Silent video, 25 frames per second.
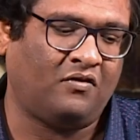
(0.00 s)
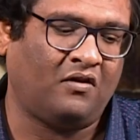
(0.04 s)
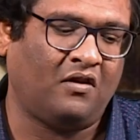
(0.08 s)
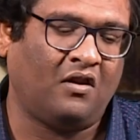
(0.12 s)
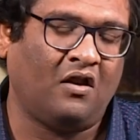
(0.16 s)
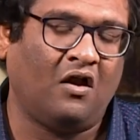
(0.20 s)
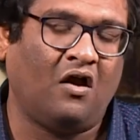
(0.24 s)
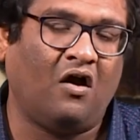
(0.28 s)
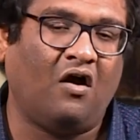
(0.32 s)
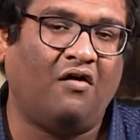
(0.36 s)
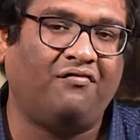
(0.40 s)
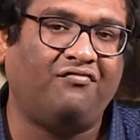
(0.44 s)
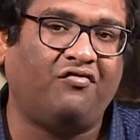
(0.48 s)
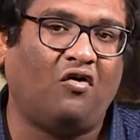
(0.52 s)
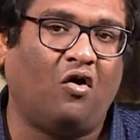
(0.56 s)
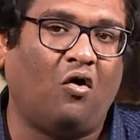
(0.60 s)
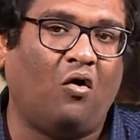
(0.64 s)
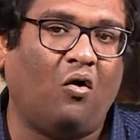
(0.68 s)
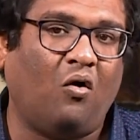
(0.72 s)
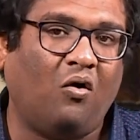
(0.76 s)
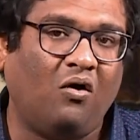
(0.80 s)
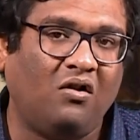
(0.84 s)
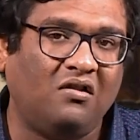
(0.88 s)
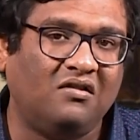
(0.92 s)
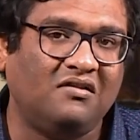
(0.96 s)
Of
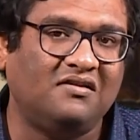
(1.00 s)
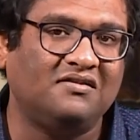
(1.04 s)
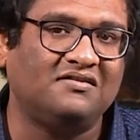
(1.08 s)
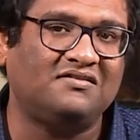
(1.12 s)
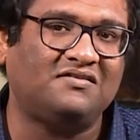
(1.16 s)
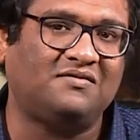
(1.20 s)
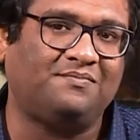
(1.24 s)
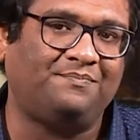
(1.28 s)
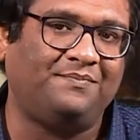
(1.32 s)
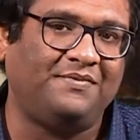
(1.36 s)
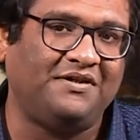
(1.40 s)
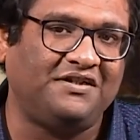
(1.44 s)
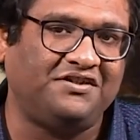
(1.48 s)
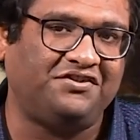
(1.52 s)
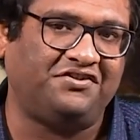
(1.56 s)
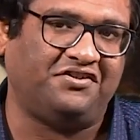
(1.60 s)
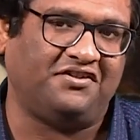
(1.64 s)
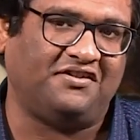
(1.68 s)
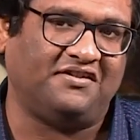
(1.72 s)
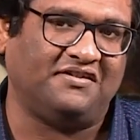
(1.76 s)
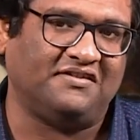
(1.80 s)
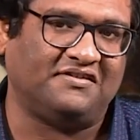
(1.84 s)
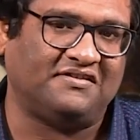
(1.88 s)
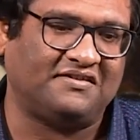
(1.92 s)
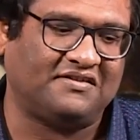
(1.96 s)
all the
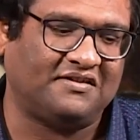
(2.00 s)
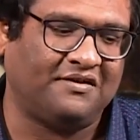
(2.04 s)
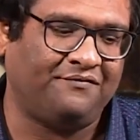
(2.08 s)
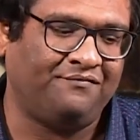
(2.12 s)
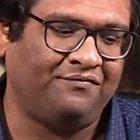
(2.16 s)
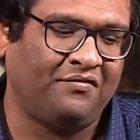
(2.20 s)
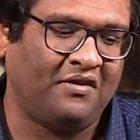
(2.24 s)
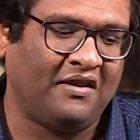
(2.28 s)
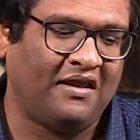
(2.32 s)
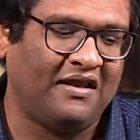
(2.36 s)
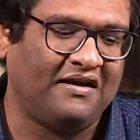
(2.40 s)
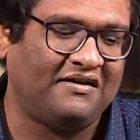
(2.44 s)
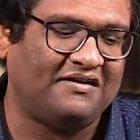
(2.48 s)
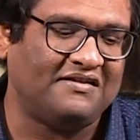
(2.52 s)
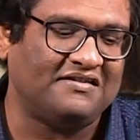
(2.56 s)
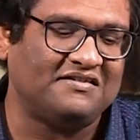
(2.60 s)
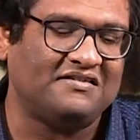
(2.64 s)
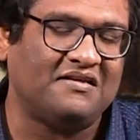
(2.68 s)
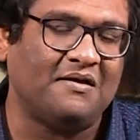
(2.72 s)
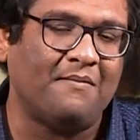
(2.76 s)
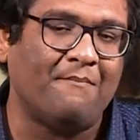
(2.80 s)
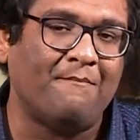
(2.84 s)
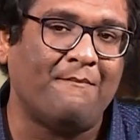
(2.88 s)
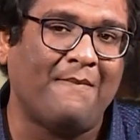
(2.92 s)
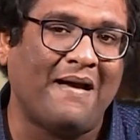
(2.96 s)
species, it is
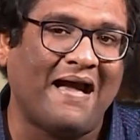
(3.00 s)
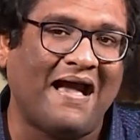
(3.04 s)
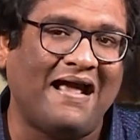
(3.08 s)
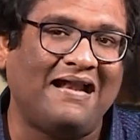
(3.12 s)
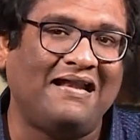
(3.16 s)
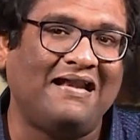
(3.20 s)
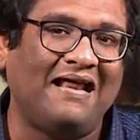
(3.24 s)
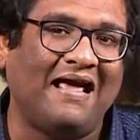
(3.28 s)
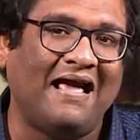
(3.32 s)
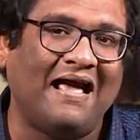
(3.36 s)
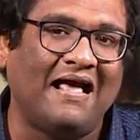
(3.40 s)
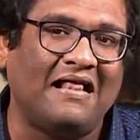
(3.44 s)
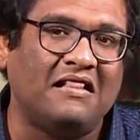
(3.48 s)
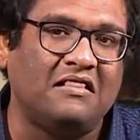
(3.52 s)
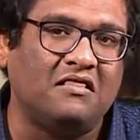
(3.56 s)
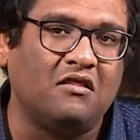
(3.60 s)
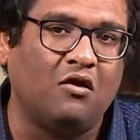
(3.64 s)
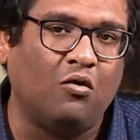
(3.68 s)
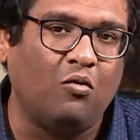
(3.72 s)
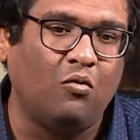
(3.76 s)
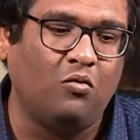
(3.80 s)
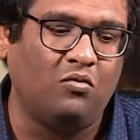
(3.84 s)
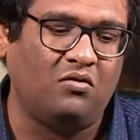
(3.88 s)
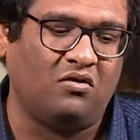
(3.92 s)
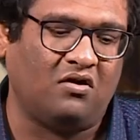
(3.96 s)
man
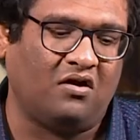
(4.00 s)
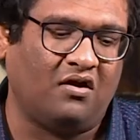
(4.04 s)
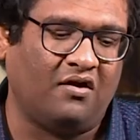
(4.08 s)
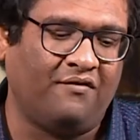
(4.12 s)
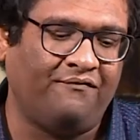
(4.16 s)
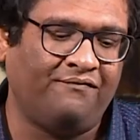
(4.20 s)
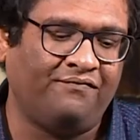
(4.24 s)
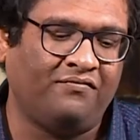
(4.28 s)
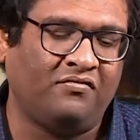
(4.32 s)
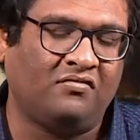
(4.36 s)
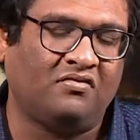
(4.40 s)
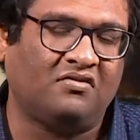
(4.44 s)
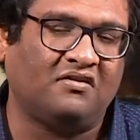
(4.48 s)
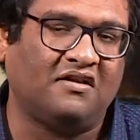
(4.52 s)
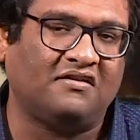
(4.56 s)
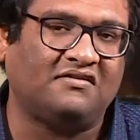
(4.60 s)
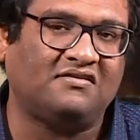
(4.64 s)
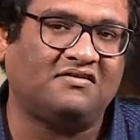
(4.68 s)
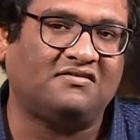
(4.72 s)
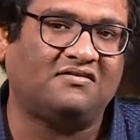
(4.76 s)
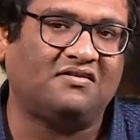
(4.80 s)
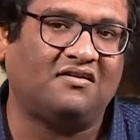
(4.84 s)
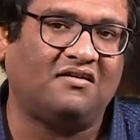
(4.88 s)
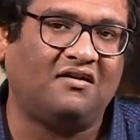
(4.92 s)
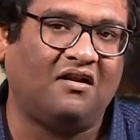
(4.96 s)
alone that
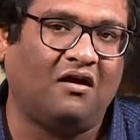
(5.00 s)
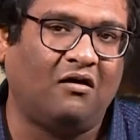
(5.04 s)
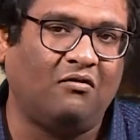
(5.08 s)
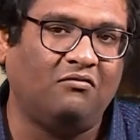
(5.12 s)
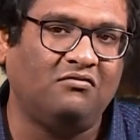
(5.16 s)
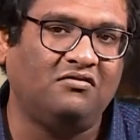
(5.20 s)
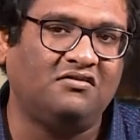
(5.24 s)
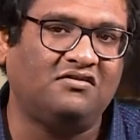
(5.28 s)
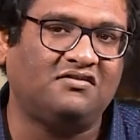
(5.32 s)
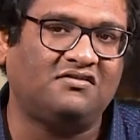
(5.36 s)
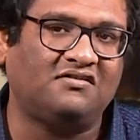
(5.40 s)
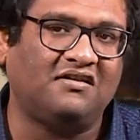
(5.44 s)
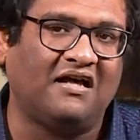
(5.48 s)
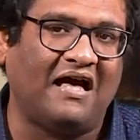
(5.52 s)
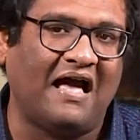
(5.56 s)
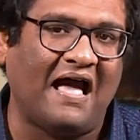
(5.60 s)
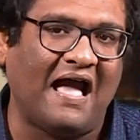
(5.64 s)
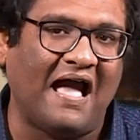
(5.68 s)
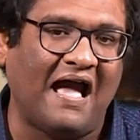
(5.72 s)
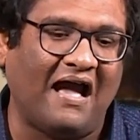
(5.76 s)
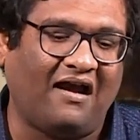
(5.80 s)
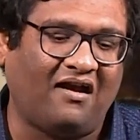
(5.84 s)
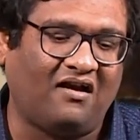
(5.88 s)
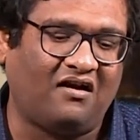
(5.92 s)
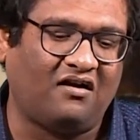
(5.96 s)
surrounds the
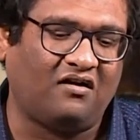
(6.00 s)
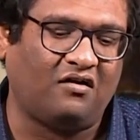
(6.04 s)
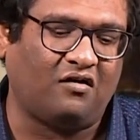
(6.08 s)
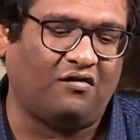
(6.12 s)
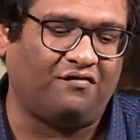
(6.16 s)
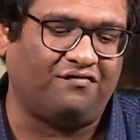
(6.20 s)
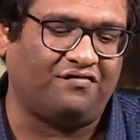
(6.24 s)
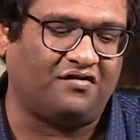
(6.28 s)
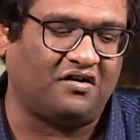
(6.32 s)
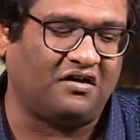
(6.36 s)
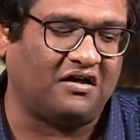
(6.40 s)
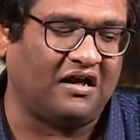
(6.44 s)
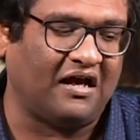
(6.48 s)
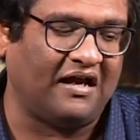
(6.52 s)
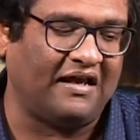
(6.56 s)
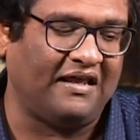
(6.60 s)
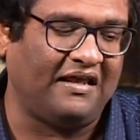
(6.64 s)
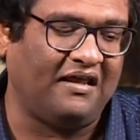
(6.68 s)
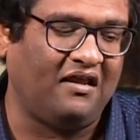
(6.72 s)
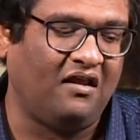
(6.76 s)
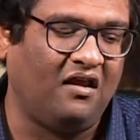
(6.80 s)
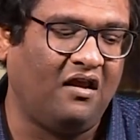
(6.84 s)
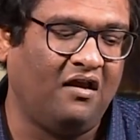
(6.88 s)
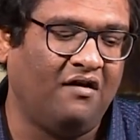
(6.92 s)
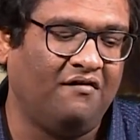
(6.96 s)
act of dying
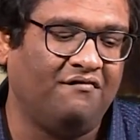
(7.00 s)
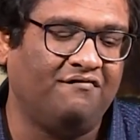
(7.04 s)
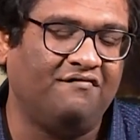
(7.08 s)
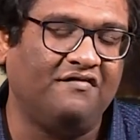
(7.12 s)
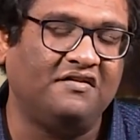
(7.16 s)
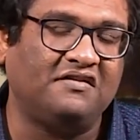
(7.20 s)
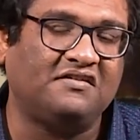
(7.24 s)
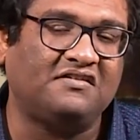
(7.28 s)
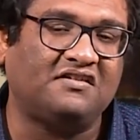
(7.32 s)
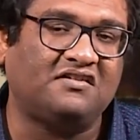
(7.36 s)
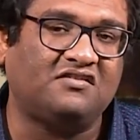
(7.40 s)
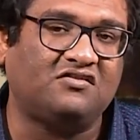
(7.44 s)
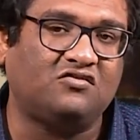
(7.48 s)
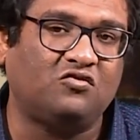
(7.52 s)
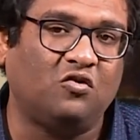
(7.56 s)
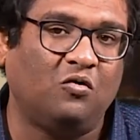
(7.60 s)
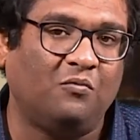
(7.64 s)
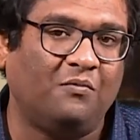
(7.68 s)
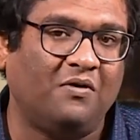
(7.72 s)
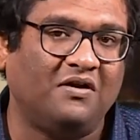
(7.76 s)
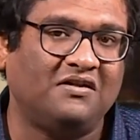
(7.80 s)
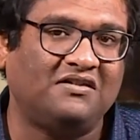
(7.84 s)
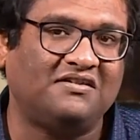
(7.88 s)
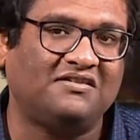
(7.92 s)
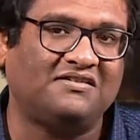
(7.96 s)
with so
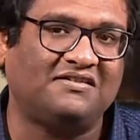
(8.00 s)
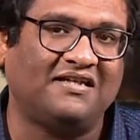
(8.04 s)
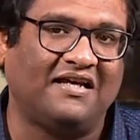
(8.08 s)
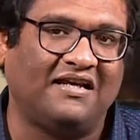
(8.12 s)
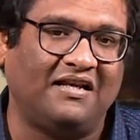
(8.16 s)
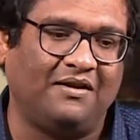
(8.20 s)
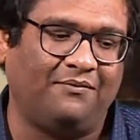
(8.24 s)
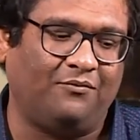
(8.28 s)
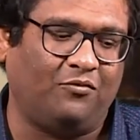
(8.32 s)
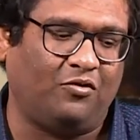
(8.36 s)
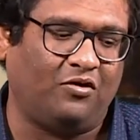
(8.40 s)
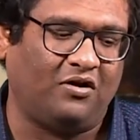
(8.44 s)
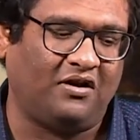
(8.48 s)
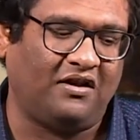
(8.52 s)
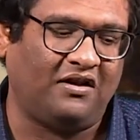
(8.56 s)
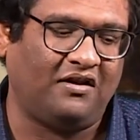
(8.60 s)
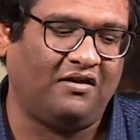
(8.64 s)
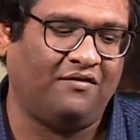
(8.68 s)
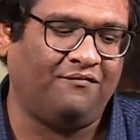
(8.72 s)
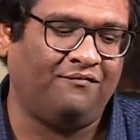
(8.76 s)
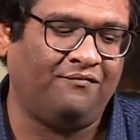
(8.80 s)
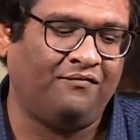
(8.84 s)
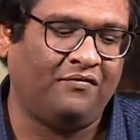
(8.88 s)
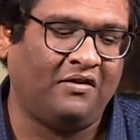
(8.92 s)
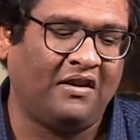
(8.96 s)
much ceremony
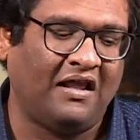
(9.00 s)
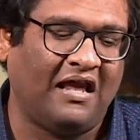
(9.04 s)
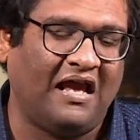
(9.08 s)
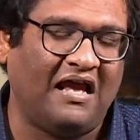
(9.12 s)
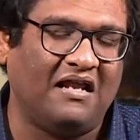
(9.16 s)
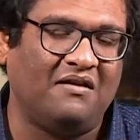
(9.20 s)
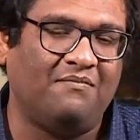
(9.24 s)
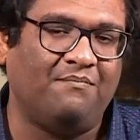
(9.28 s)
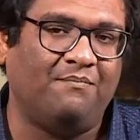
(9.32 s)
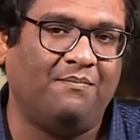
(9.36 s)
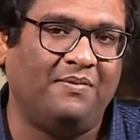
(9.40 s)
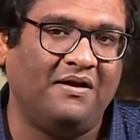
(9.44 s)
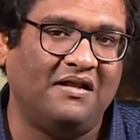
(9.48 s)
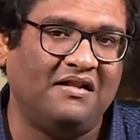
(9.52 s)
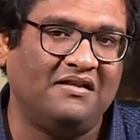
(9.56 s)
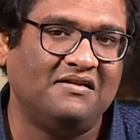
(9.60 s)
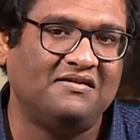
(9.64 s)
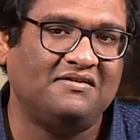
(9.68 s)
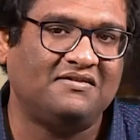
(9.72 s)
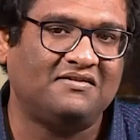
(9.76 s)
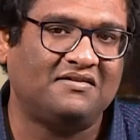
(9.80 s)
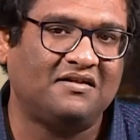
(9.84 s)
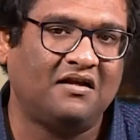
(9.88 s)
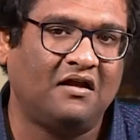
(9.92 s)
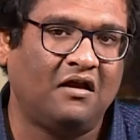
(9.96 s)
and
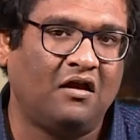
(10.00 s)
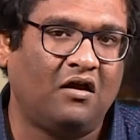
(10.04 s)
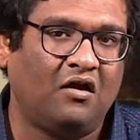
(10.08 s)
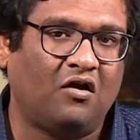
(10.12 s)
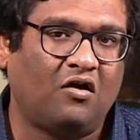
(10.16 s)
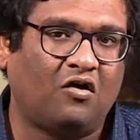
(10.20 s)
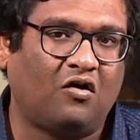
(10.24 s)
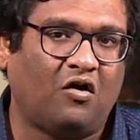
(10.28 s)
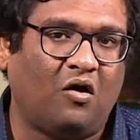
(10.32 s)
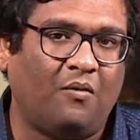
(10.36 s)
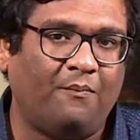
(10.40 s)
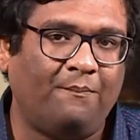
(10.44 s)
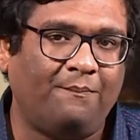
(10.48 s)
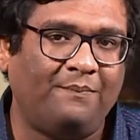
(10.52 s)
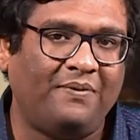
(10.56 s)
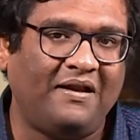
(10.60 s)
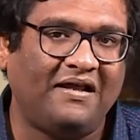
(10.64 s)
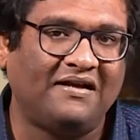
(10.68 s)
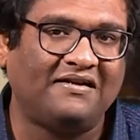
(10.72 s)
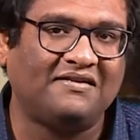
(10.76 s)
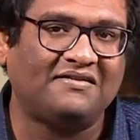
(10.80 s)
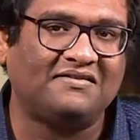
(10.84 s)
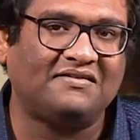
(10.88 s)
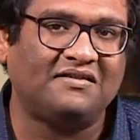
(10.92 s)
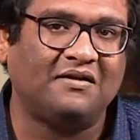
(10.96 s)
builds
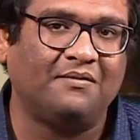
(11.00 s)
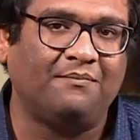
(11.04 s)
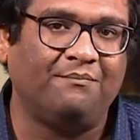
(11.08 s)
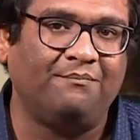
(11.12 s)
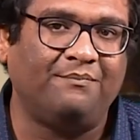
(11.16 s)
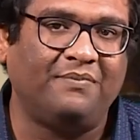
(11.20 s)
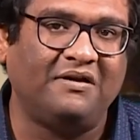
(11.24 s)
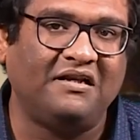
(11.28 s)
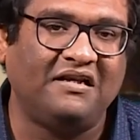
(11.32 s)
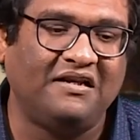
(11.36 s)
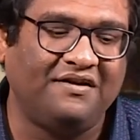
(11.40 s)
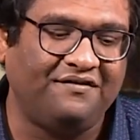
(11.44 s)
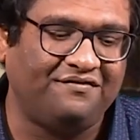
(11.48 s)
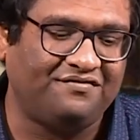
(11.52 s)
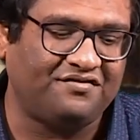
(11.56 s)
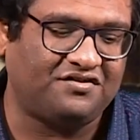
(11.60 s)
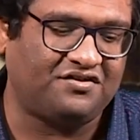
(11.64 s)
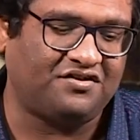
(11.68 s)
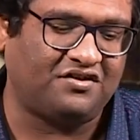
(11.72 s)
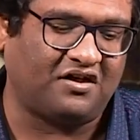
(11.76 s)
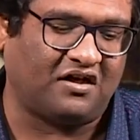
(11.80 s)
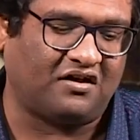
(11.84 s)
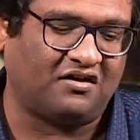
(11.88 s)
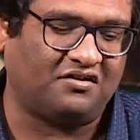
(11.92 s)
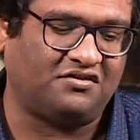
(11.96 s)
complex belief
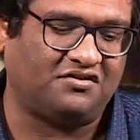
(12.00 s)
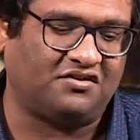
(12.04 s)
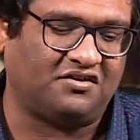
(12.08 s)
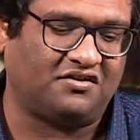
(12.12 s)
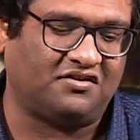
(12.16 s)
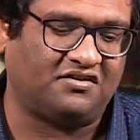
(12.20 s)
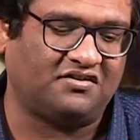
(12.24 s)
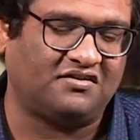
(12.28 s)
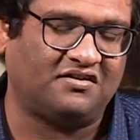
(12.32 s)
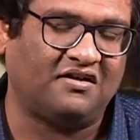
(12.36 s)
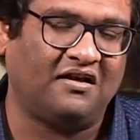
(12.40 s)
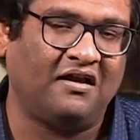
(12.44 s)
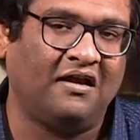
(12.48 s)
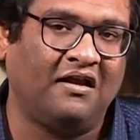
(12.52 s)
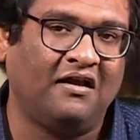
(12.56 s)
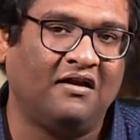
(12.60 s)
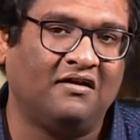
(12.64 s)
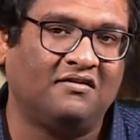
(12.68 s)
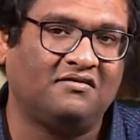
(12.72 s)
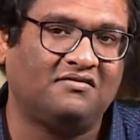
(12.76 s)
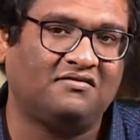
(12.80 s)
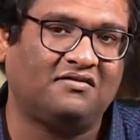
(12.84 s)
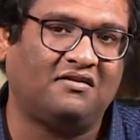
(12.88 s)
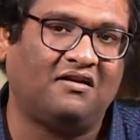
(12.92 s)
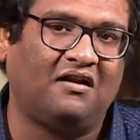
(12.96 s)
structures
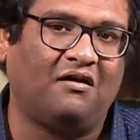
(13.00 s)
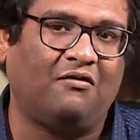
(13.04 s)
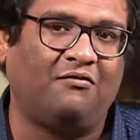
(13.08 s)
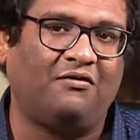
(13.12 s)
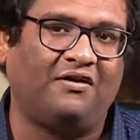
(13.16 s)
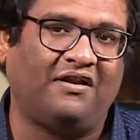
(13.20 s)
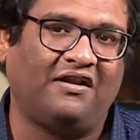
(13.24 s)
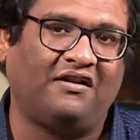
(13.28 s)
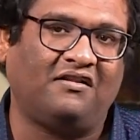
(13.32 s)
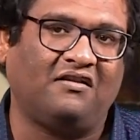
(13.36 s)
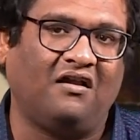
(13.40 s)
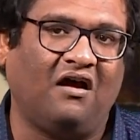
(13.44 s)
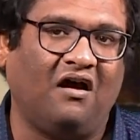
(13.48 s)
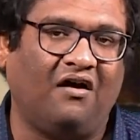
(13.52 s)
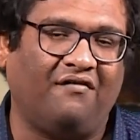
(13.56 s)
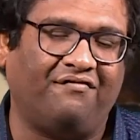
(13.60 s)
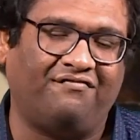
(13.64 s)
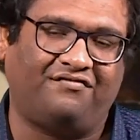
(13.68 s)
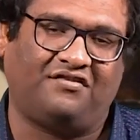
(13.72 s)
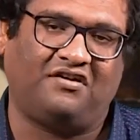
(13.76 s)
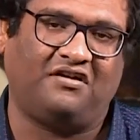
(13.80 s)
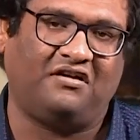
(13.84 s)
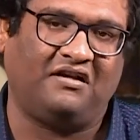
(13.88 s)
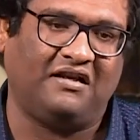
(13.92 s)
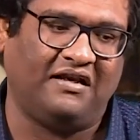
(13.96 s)
surrounding the
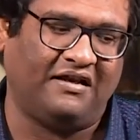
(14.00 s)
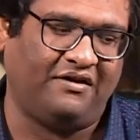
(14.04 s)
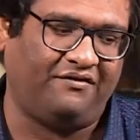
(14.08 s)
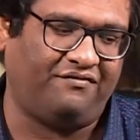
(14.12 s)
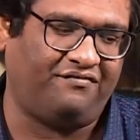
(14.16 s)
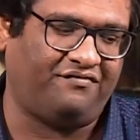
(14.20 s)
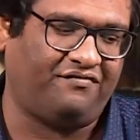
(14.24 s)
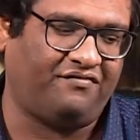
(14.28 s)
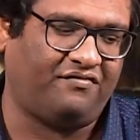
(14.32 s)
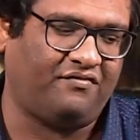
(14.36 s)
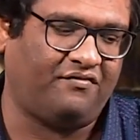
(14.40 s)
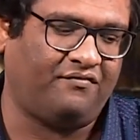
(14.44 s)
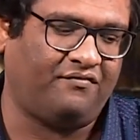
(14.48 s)
afterlife.